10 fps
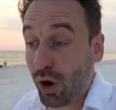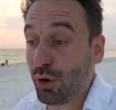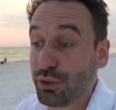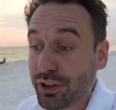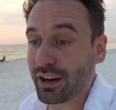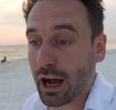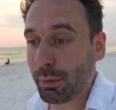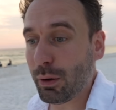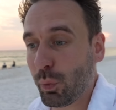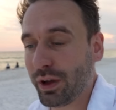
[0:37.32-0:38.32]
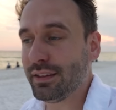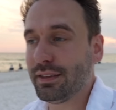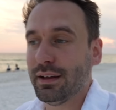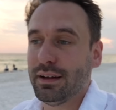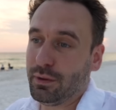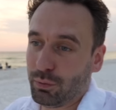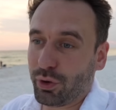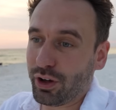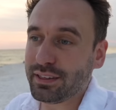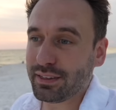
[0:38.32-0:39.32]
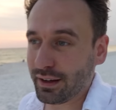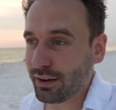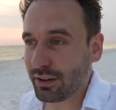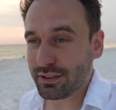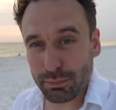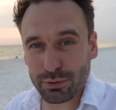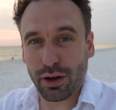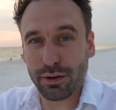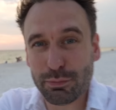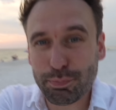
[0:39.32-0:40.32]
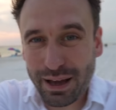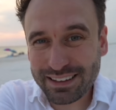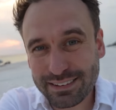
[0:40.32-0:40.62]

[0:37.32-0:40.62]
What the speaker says: often come up with what I think are sometimes better